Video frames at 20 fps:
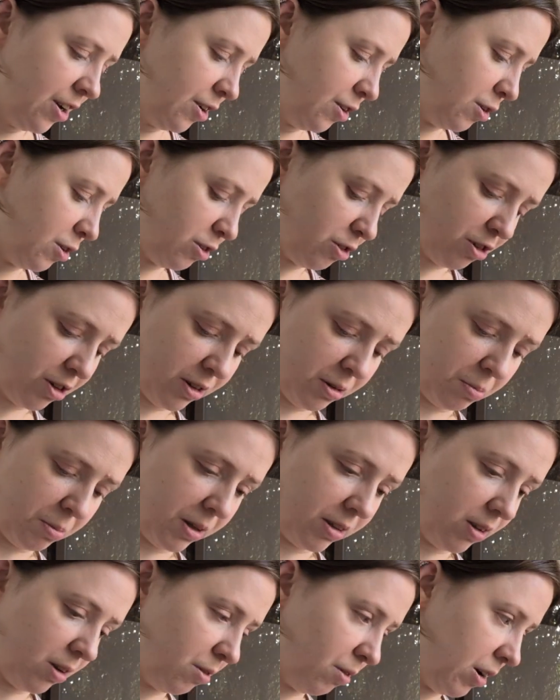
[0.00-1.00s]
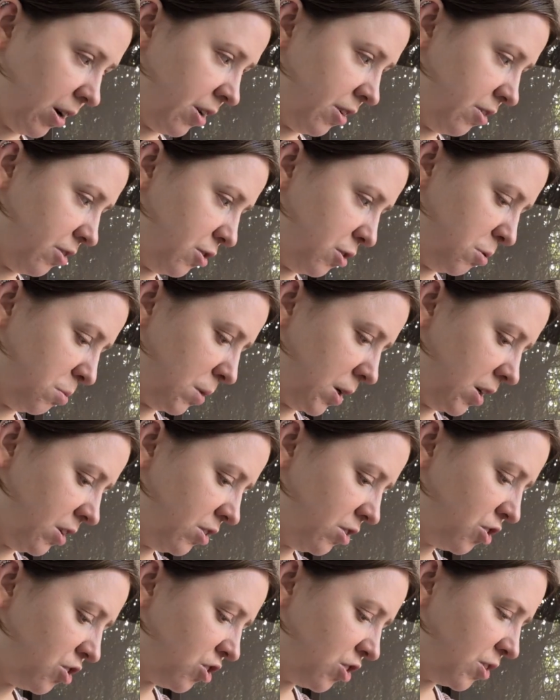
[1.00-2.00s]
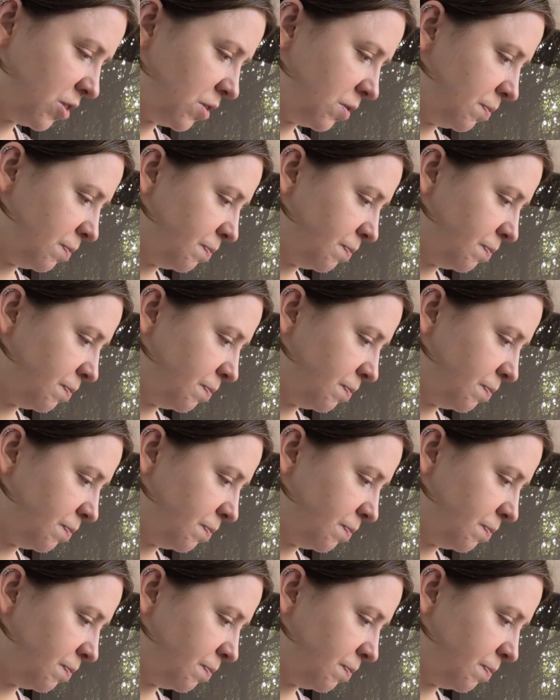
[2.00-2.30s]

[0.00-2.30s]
not stress myself out too much.